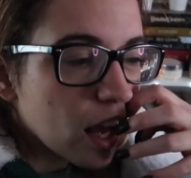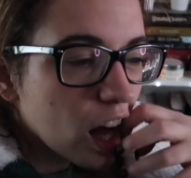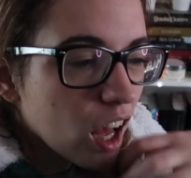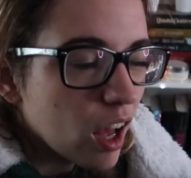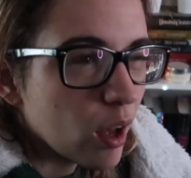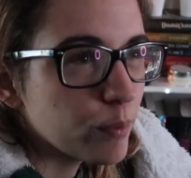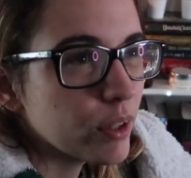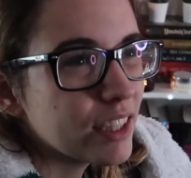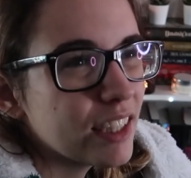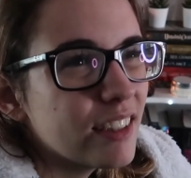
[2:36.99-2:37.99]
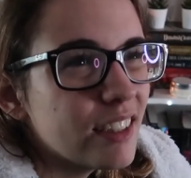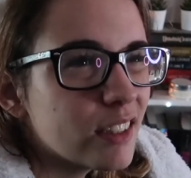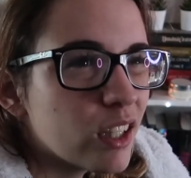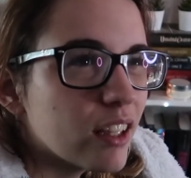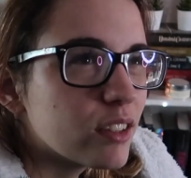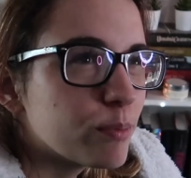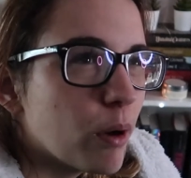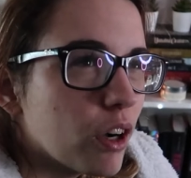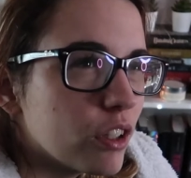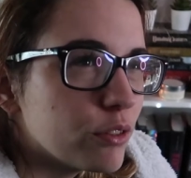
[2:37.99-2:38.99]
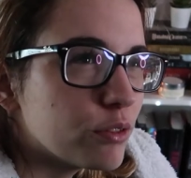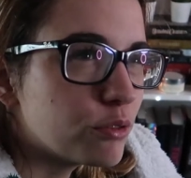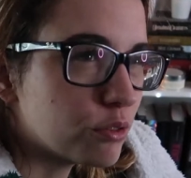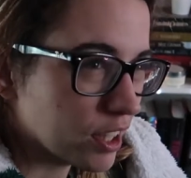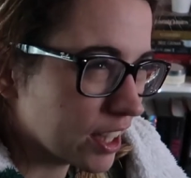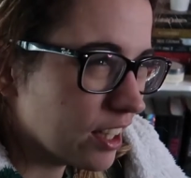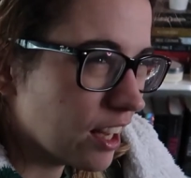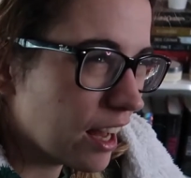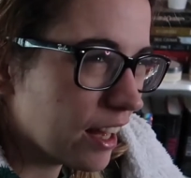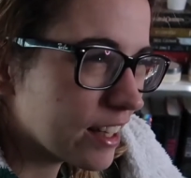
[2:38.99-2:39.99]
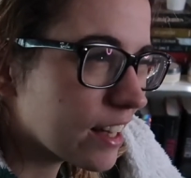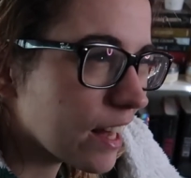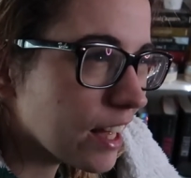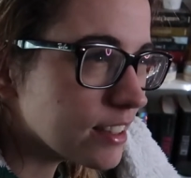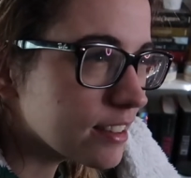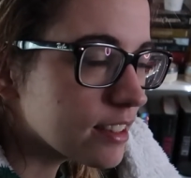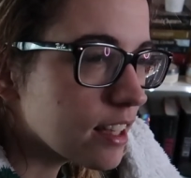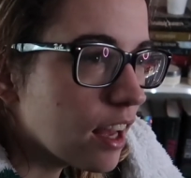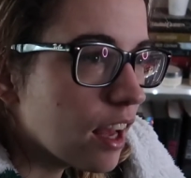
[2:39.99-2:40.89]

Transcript: But it is spoiler free, I guess.